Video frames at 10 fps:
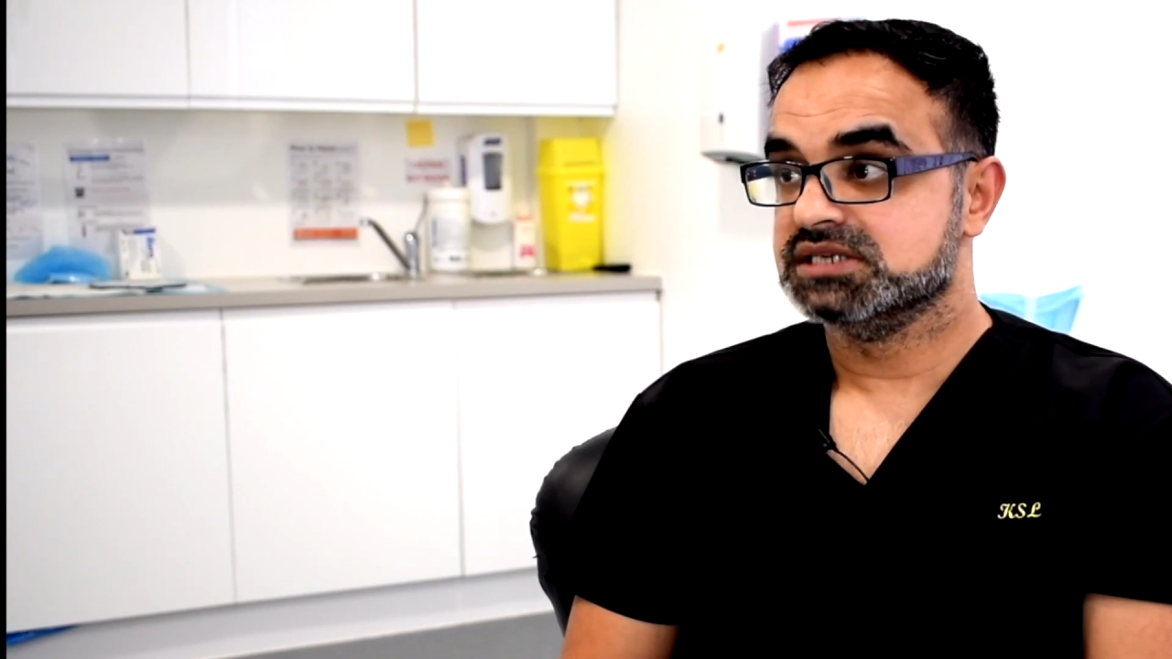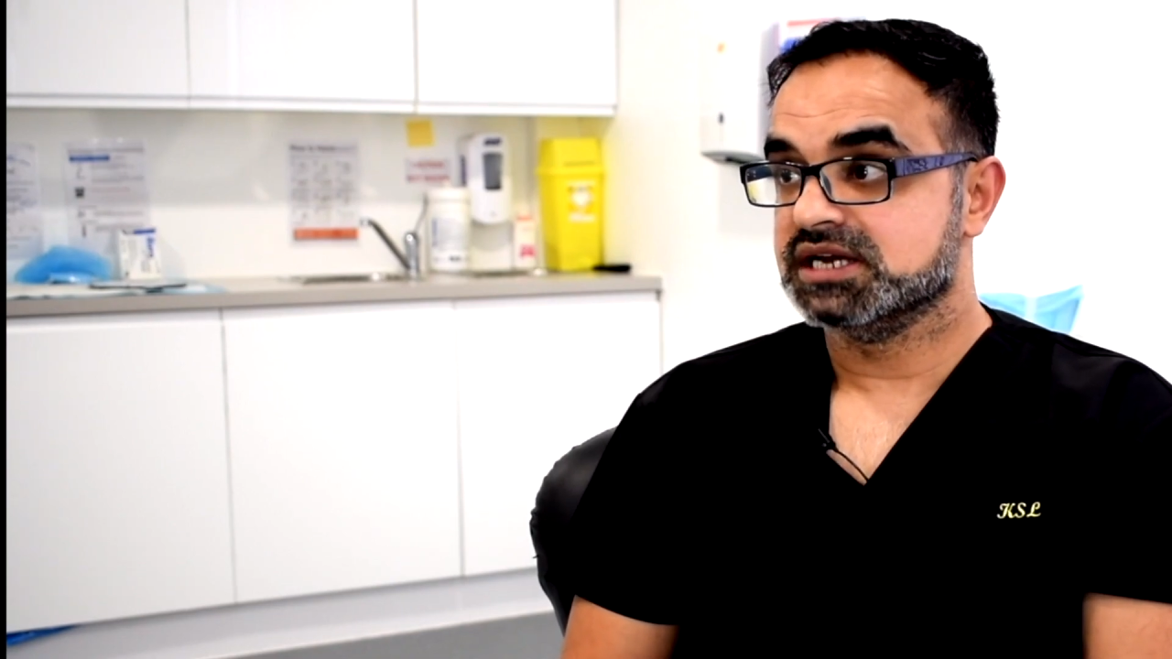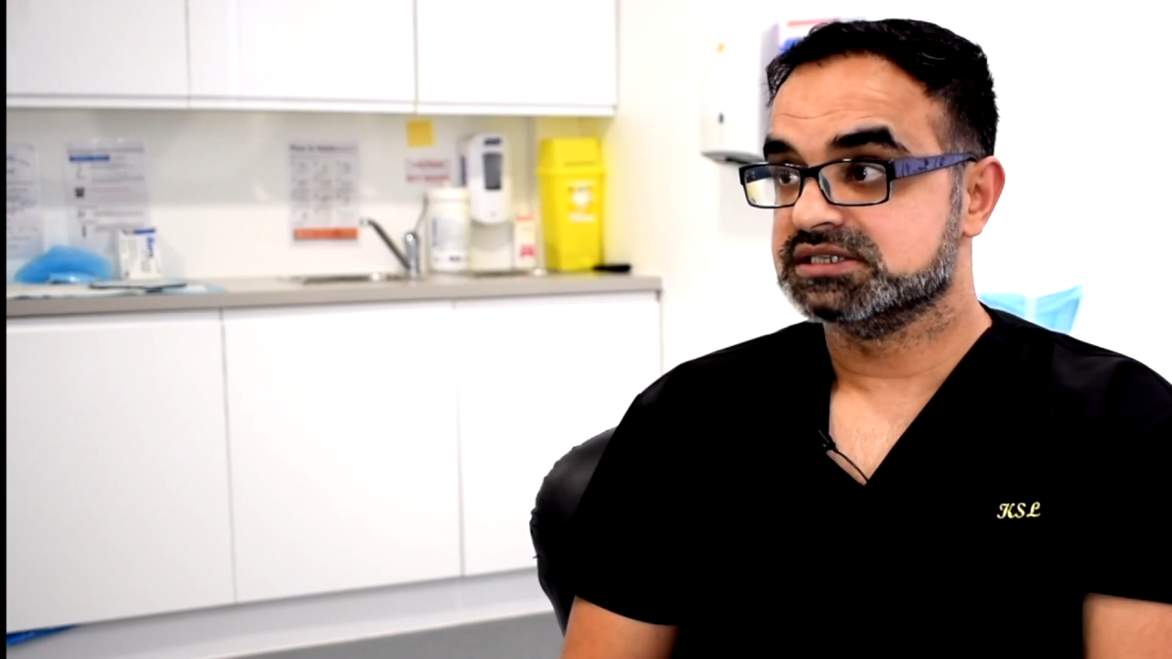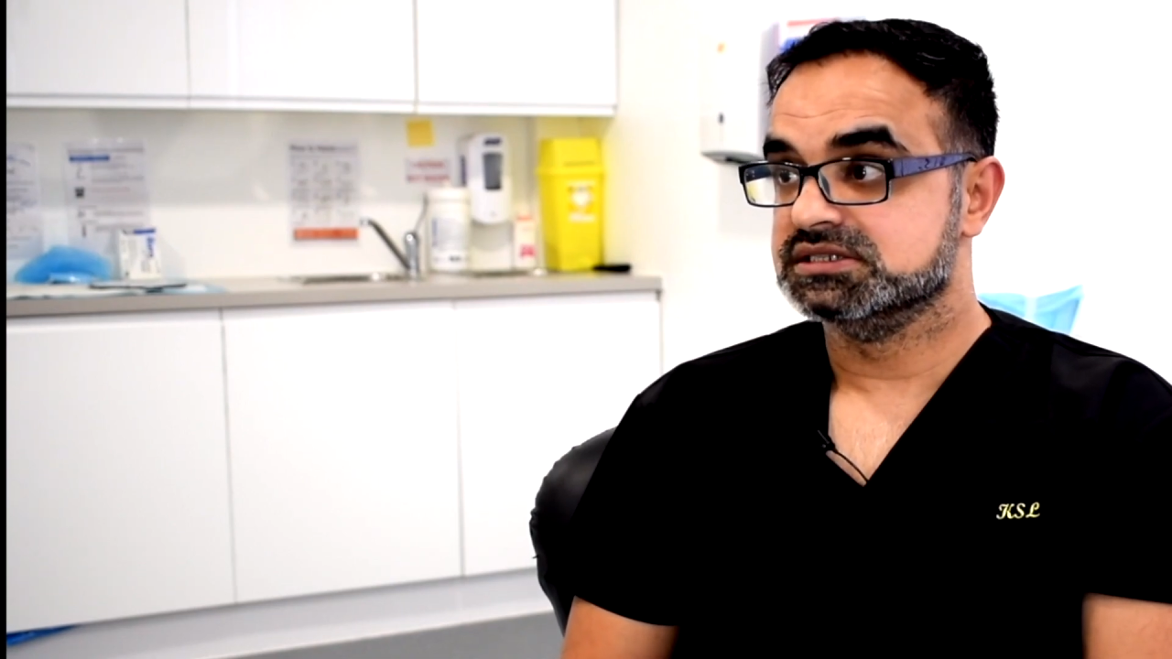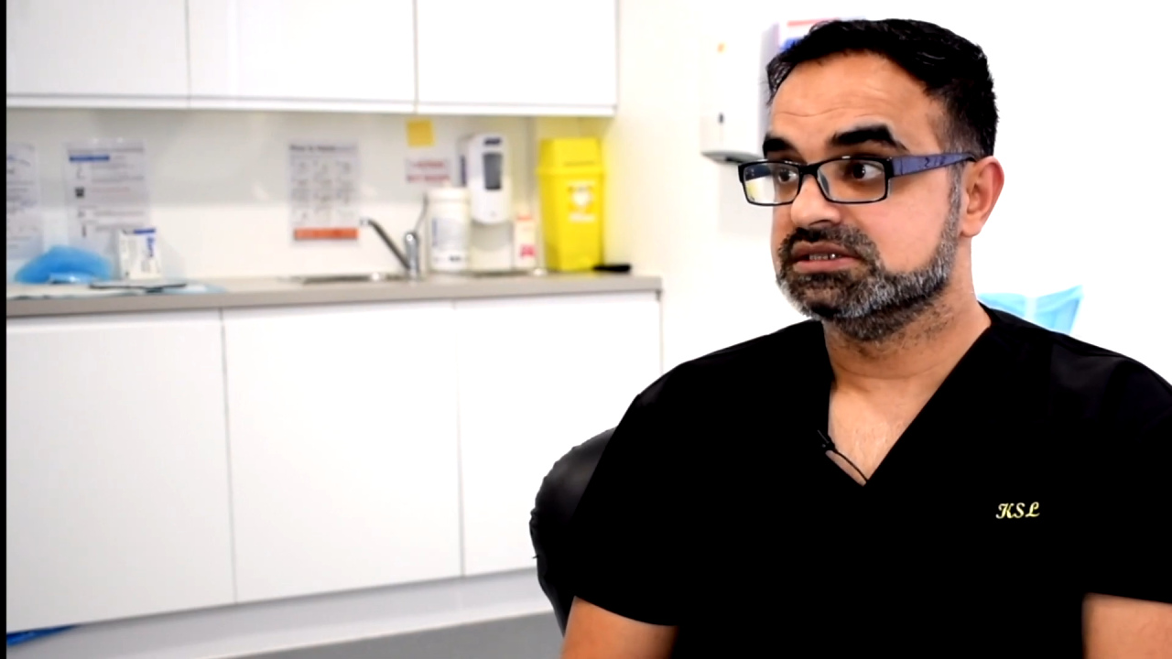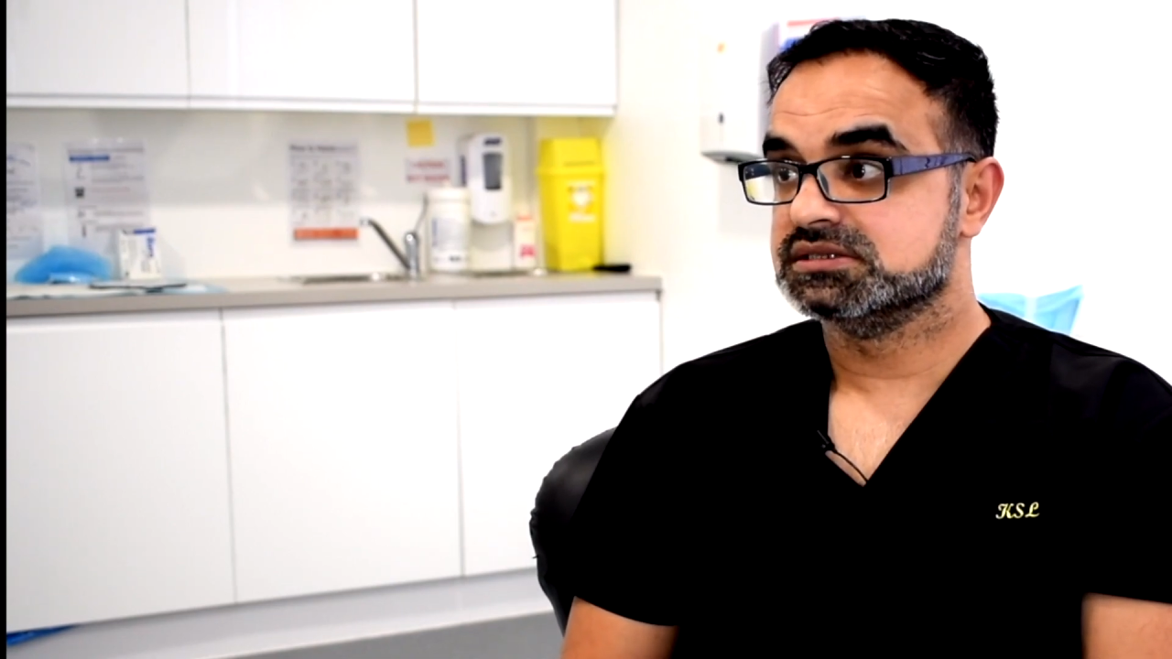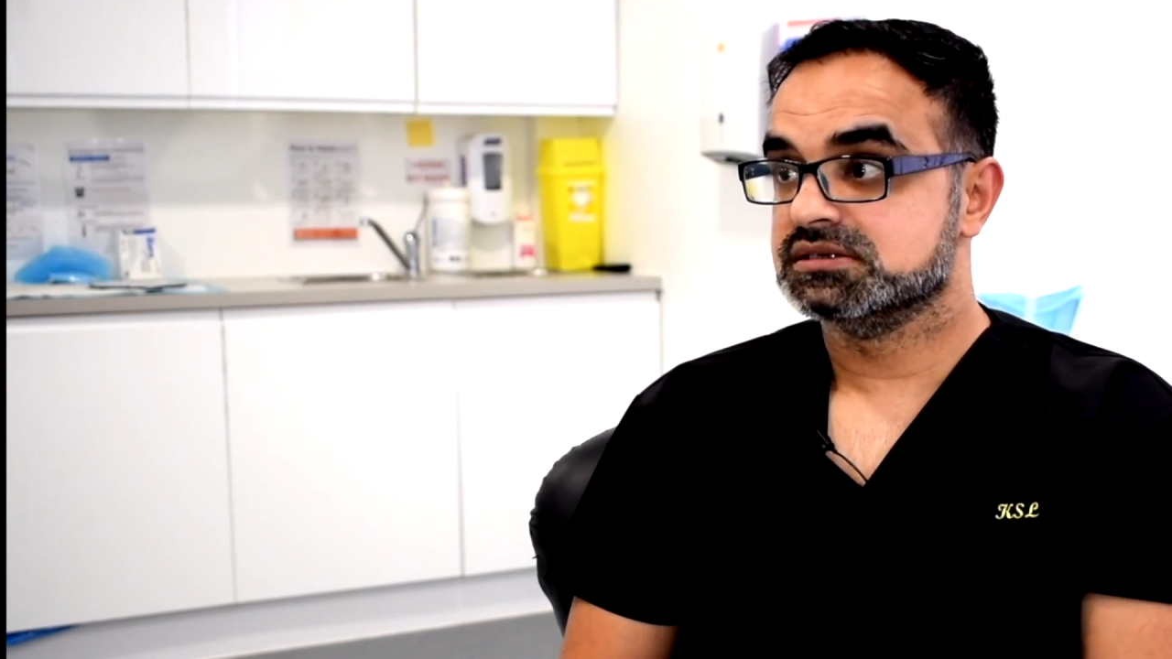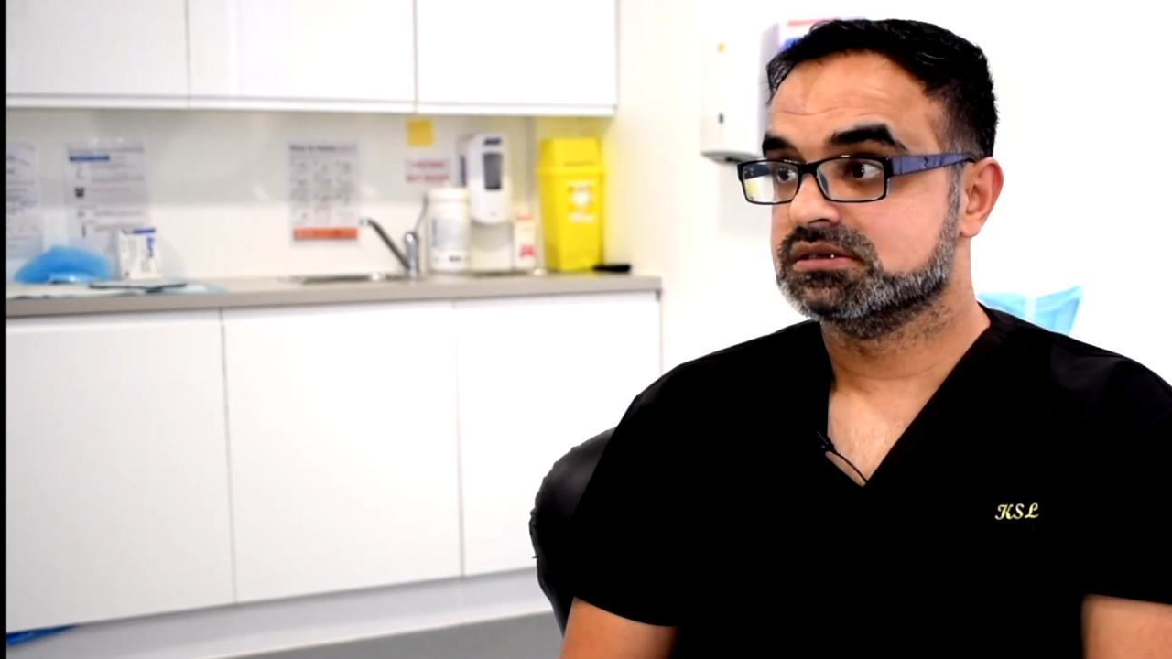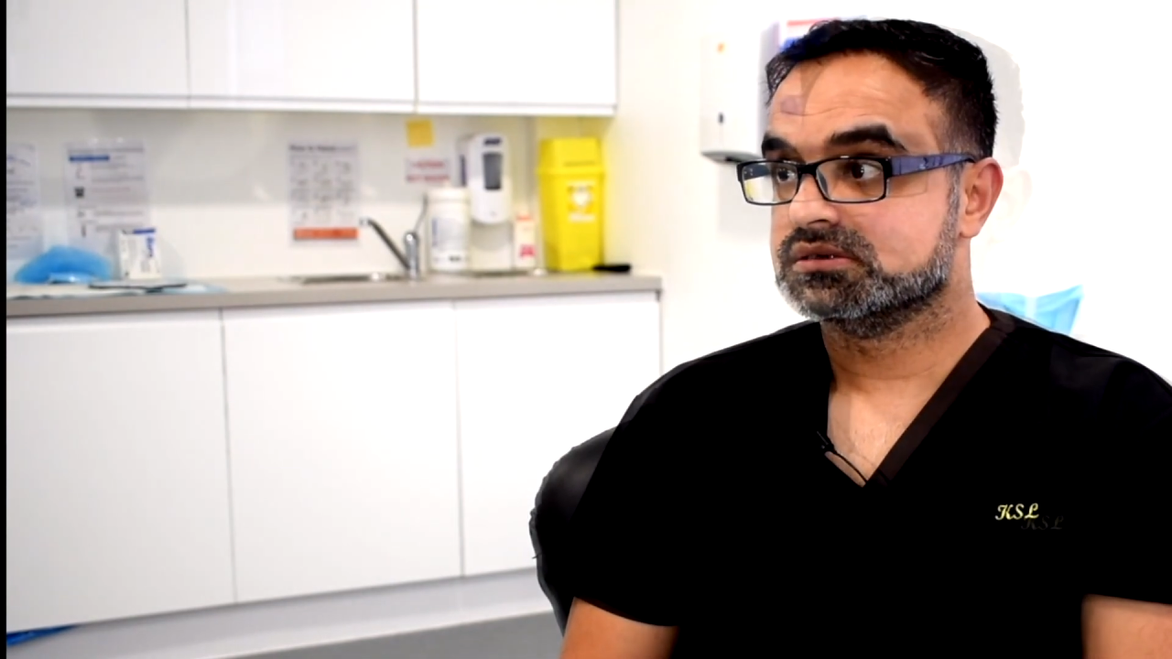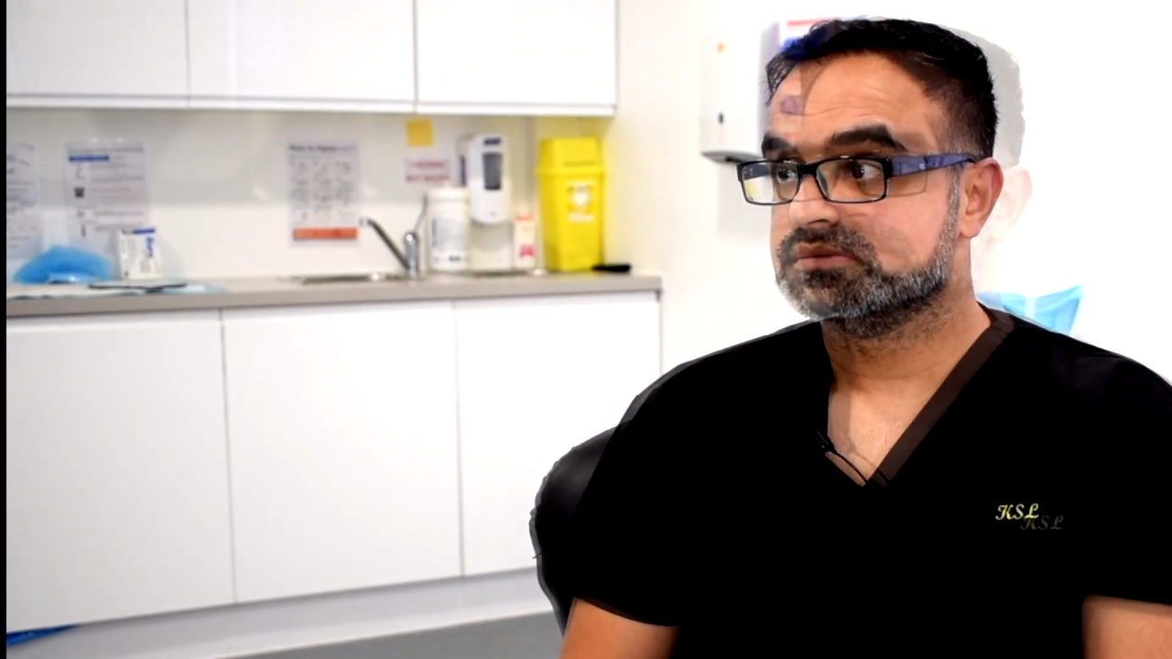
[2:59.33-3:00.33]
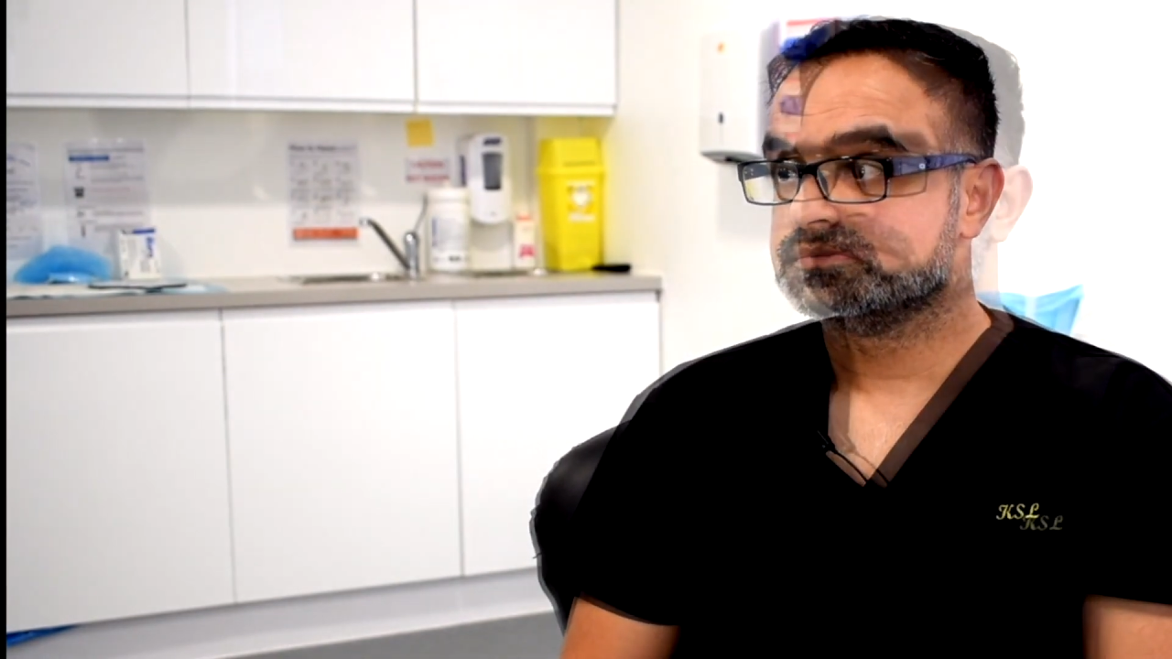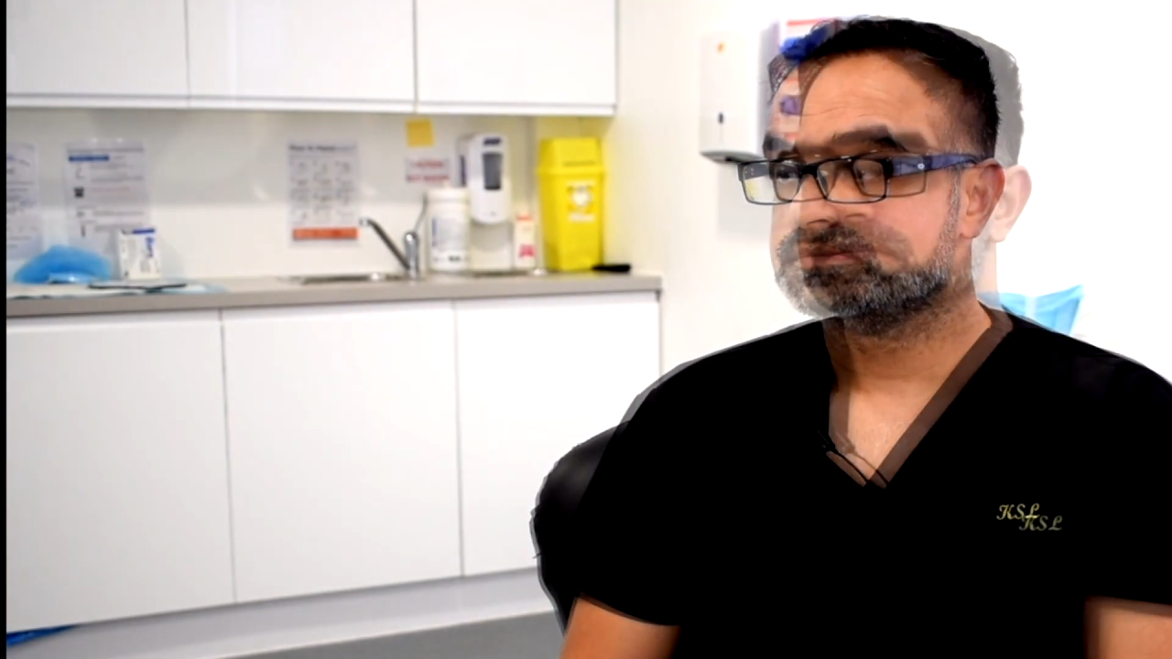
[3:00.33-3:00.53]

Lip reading: injections.